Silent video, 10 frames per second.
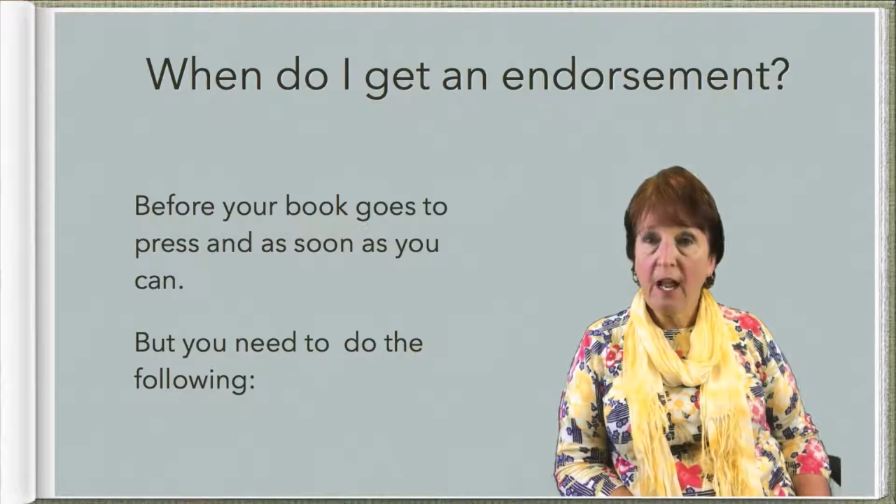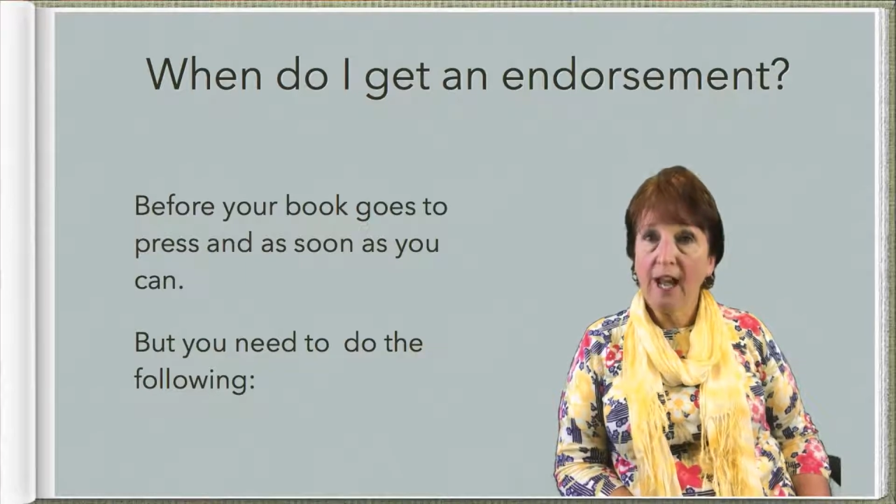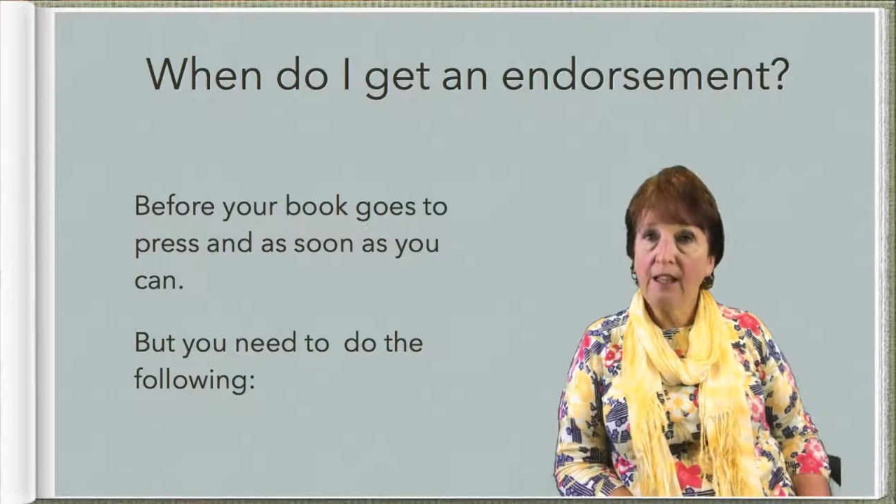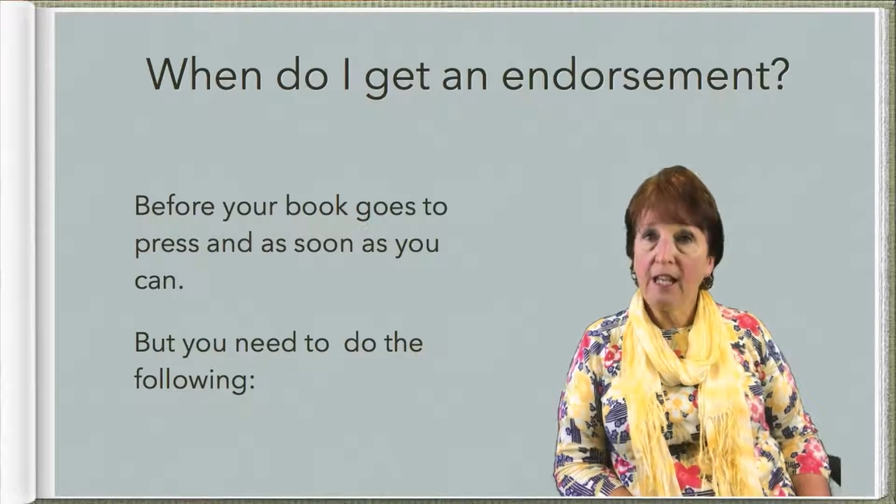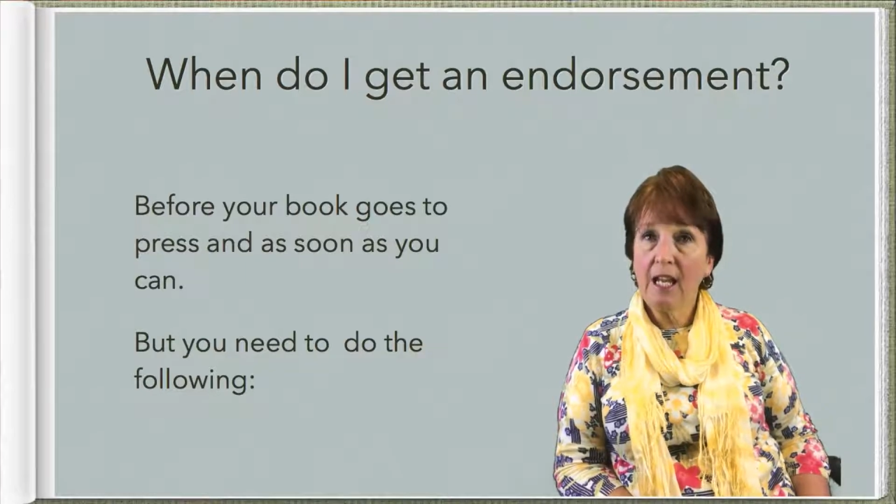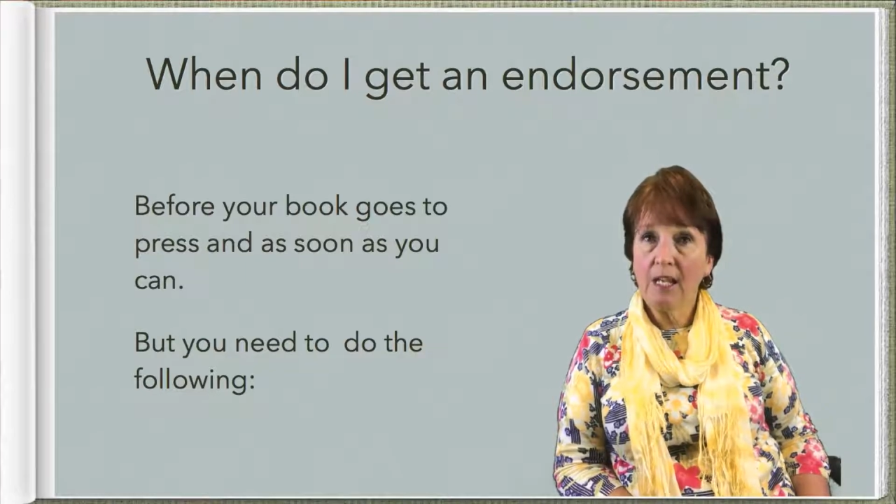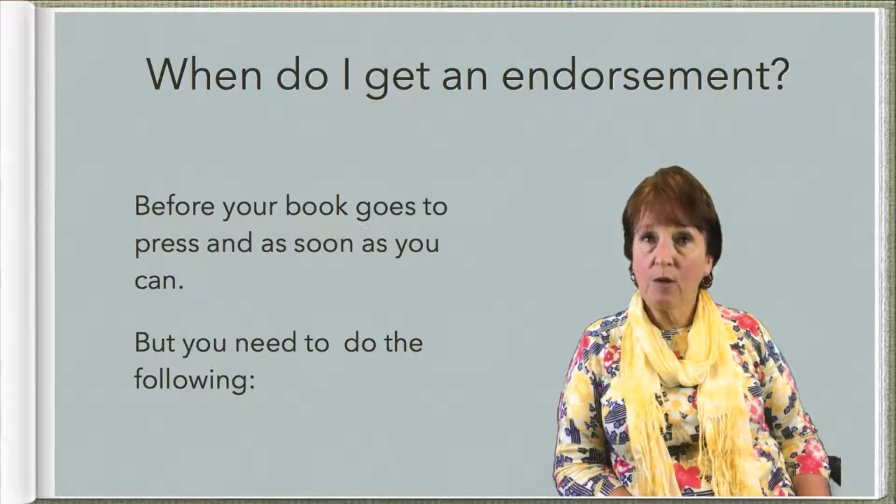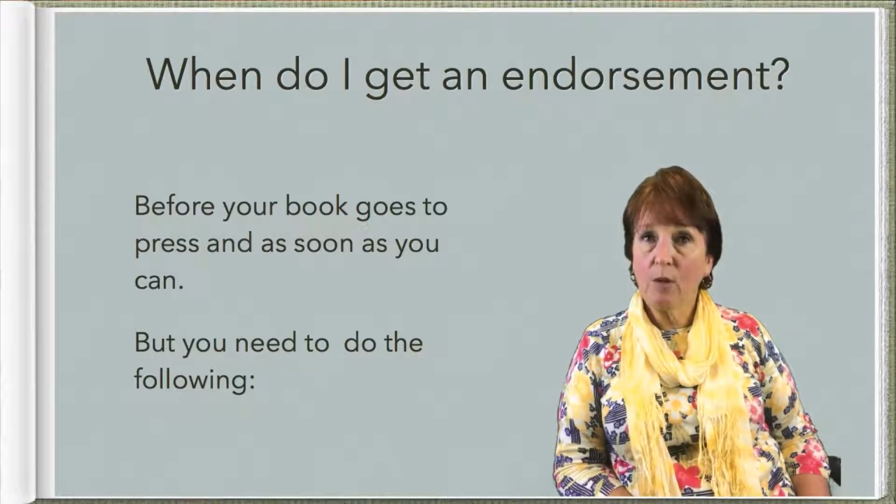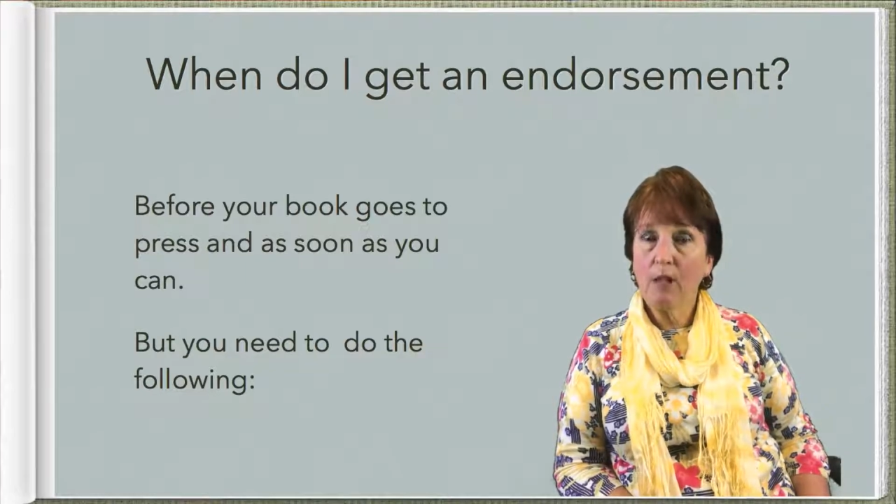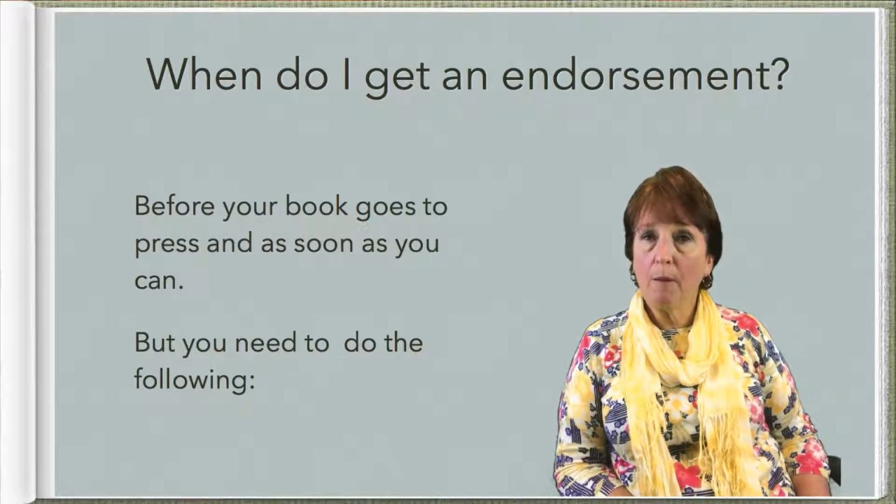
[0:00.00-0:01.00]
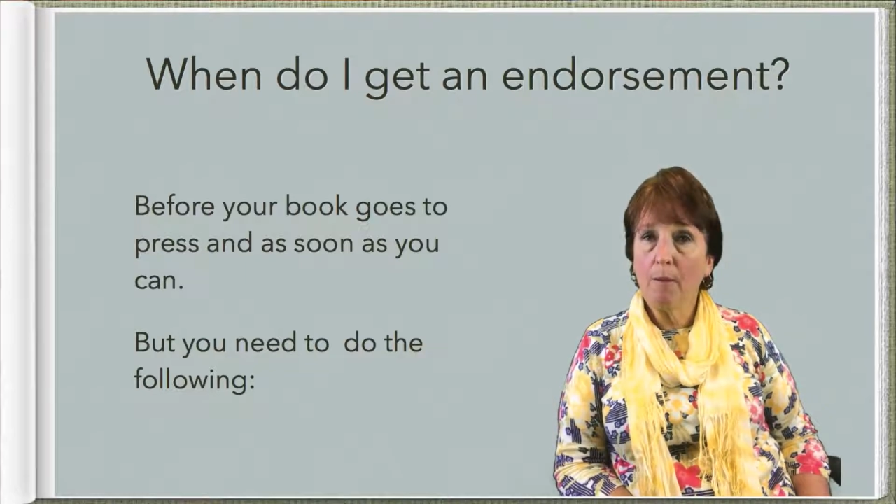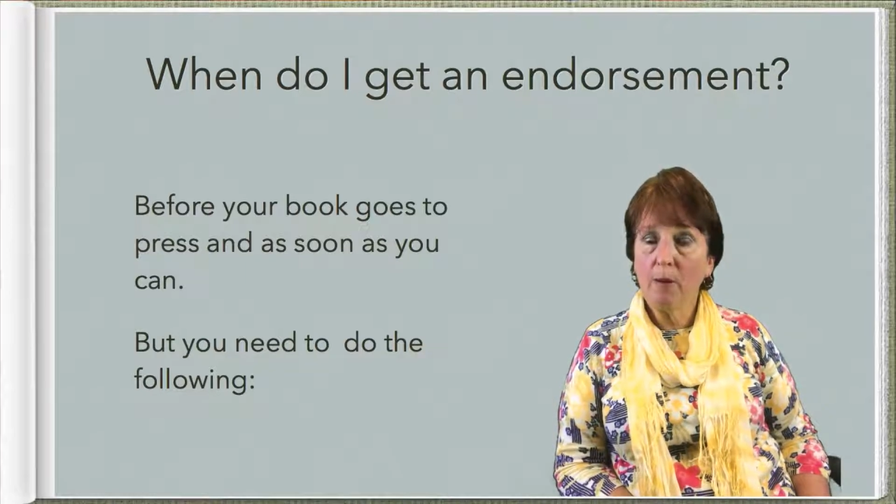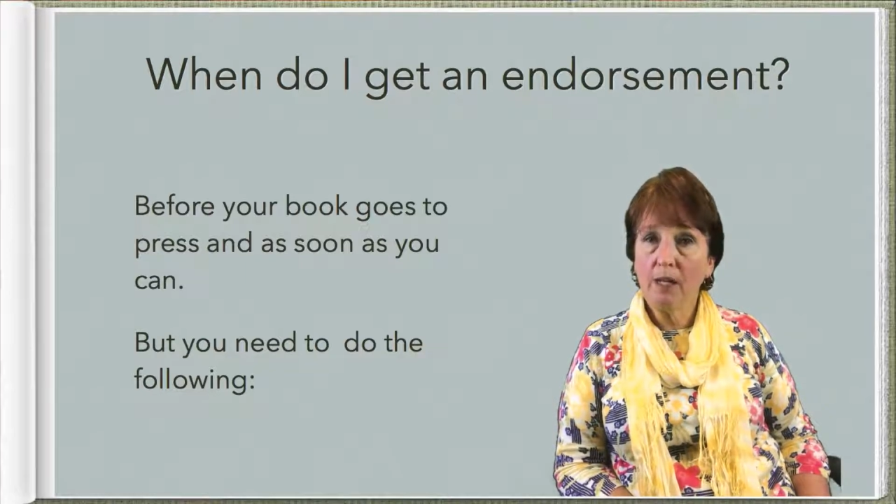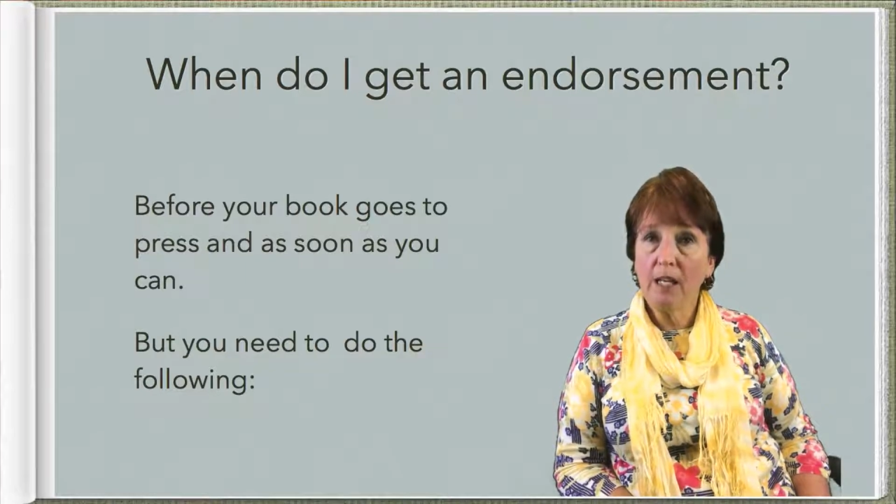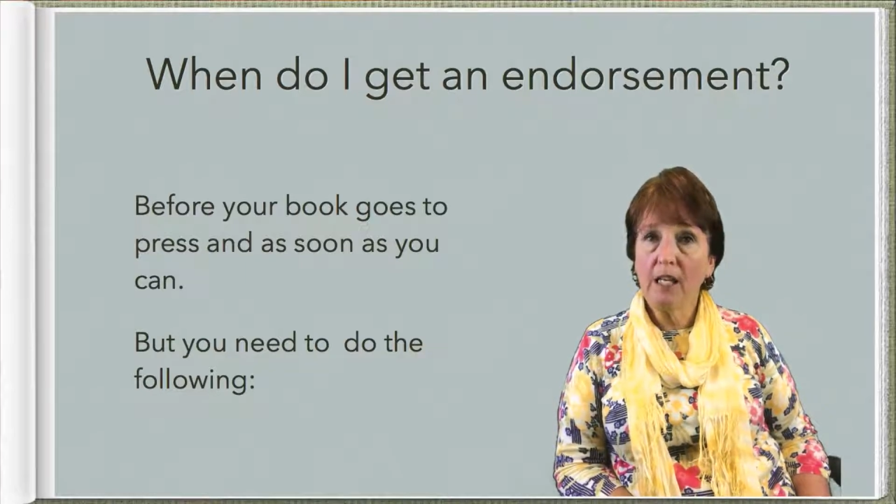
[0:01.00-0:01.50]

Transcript: at the end when the book